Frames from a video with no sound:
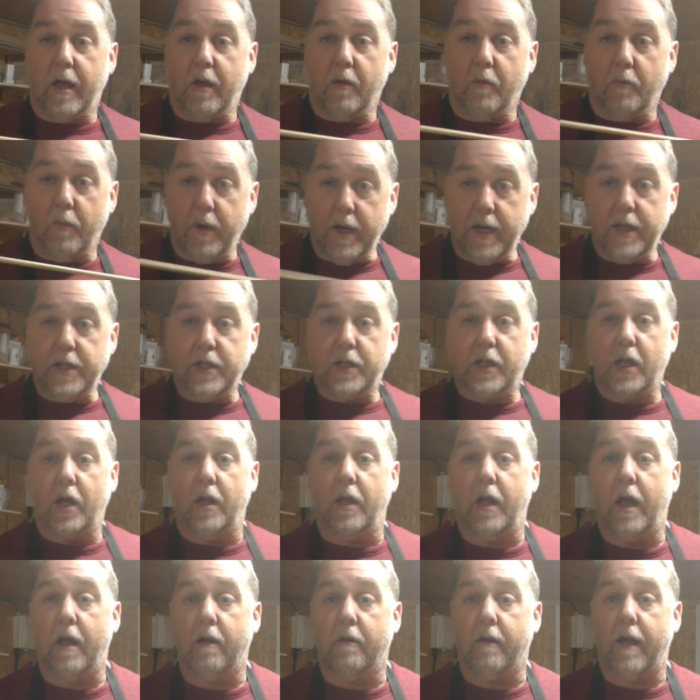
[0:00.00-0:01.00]
we need to cut
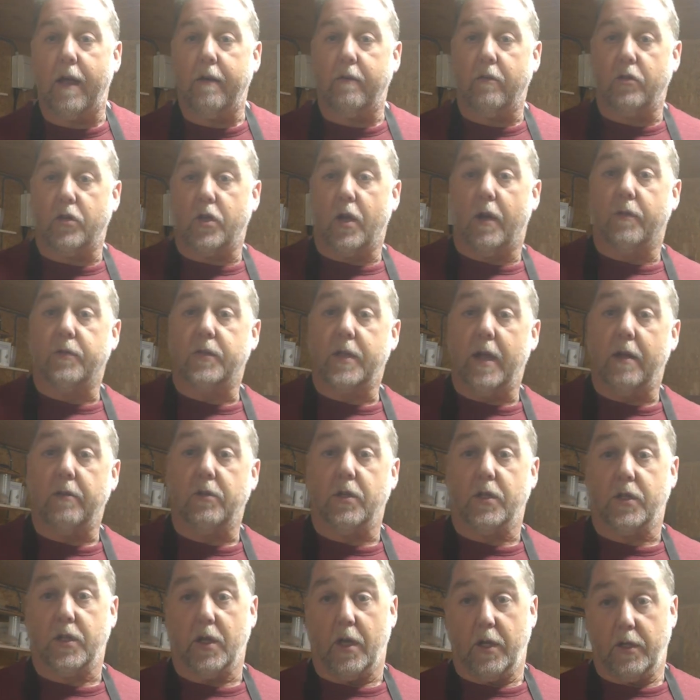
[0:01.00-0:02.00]
our arrow shafts down
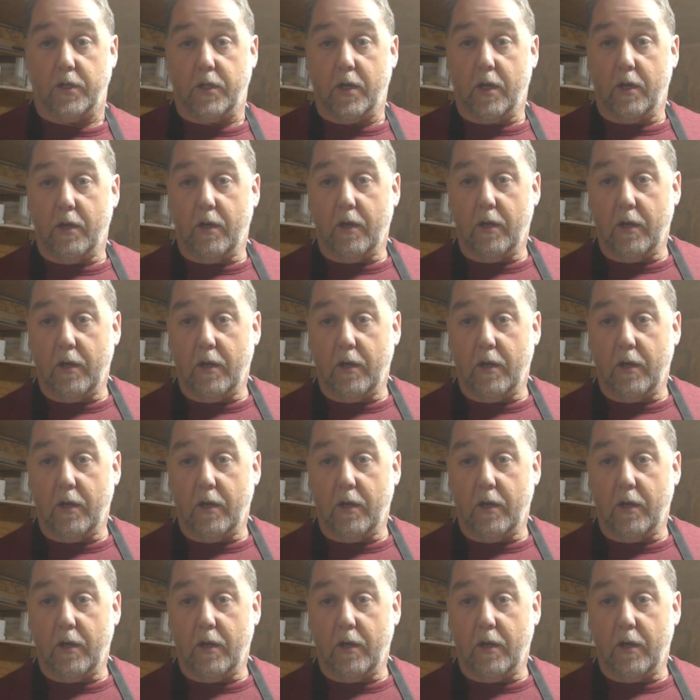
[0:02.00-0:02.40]
to size.